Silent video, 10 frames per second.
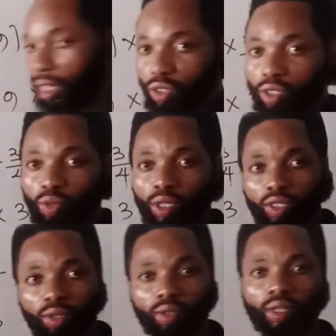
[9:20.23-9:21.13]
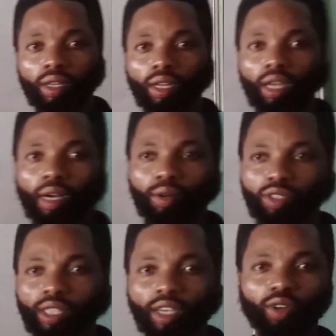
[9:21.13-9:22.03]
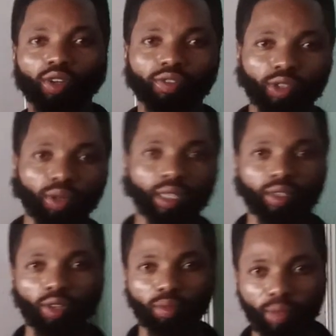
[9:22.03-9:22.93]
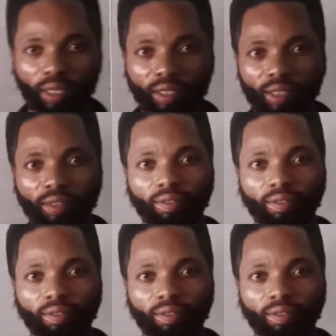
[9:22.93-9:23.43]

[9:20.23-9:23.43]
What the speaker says: to the question. I want to thank all of you and God bless.